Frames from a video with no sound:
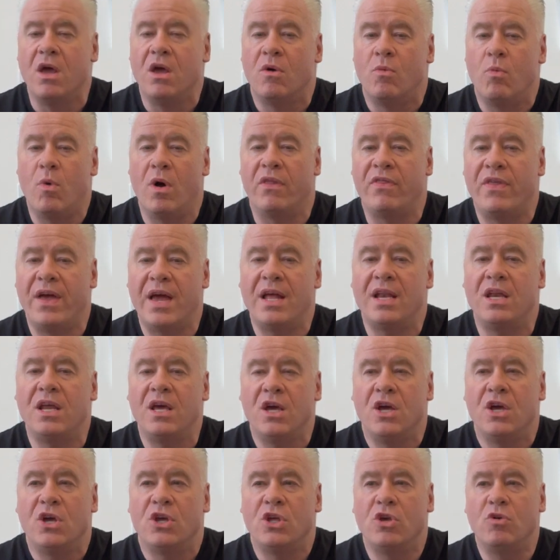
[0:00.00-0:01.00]
Well, then
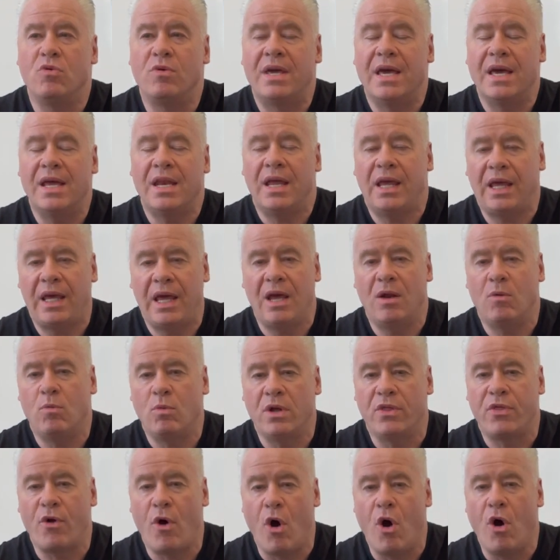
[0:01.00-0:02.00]
you get hit
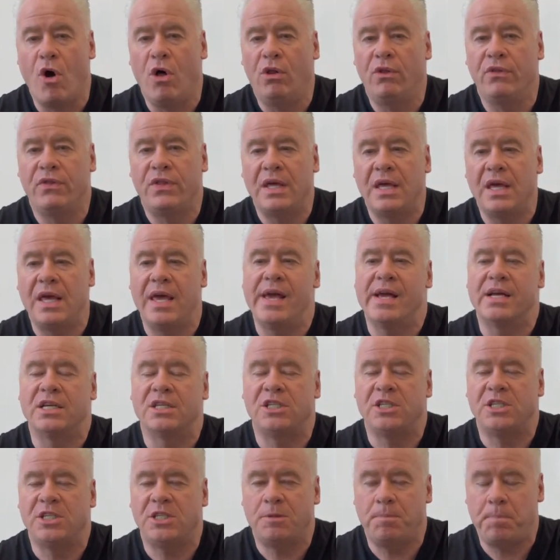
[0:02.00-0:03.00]
with all the
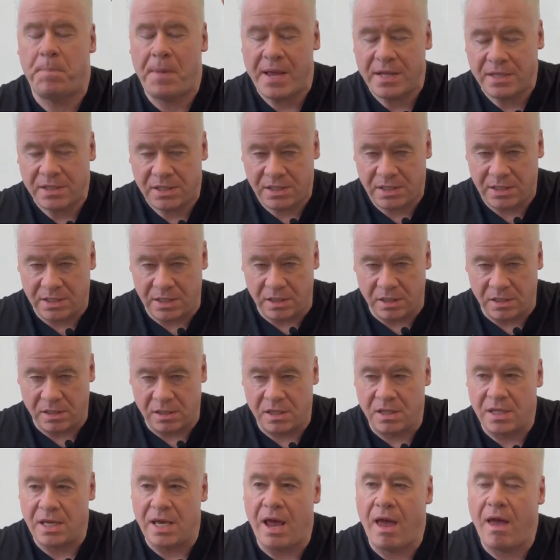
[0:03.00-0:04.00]
expenses,
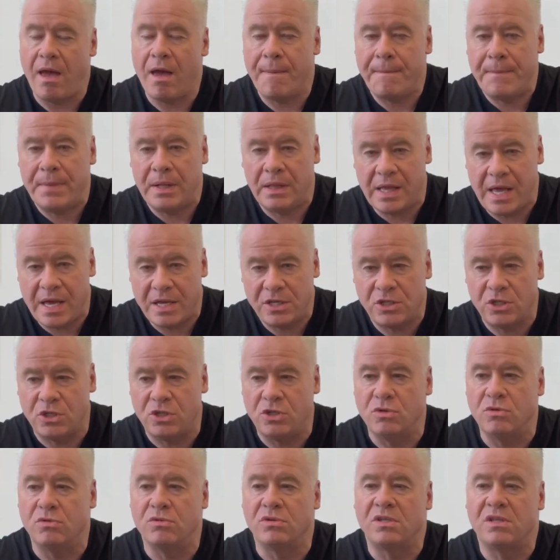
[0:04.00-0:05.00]
the MLS
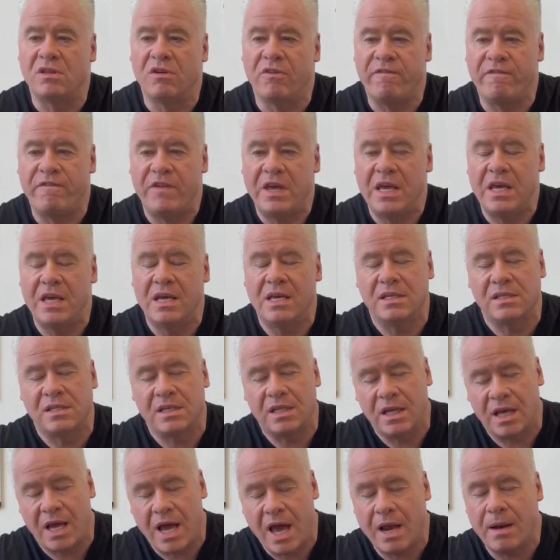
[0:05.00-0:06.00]
dues, the fees, and
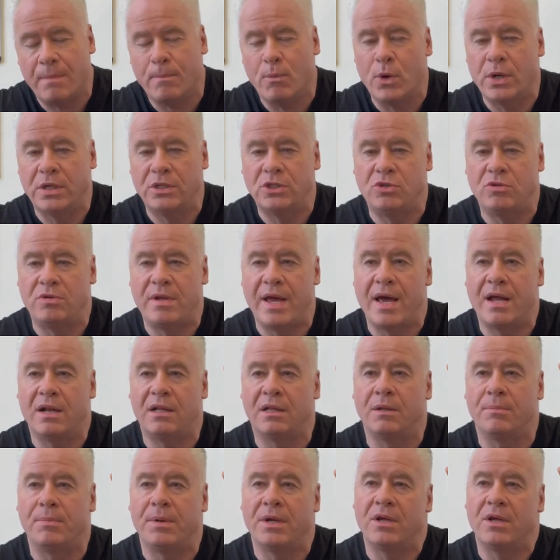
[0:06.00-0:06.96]
it kind of brings you down a little bit.